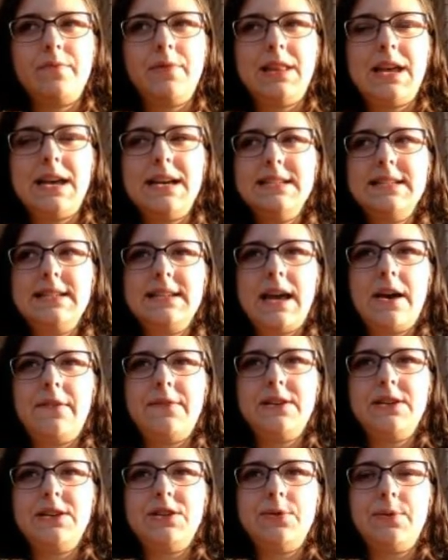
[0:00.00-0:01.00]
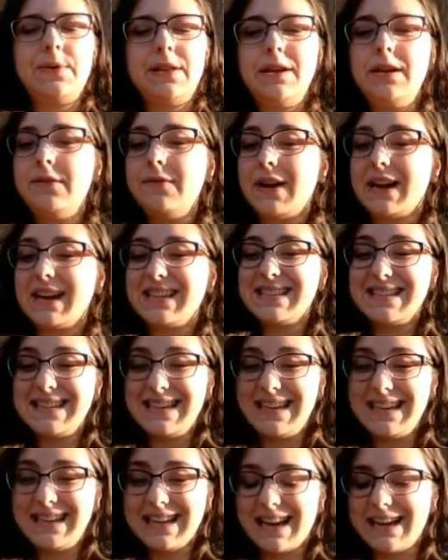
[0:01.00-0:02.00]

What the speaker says: less having to do with any vaccine.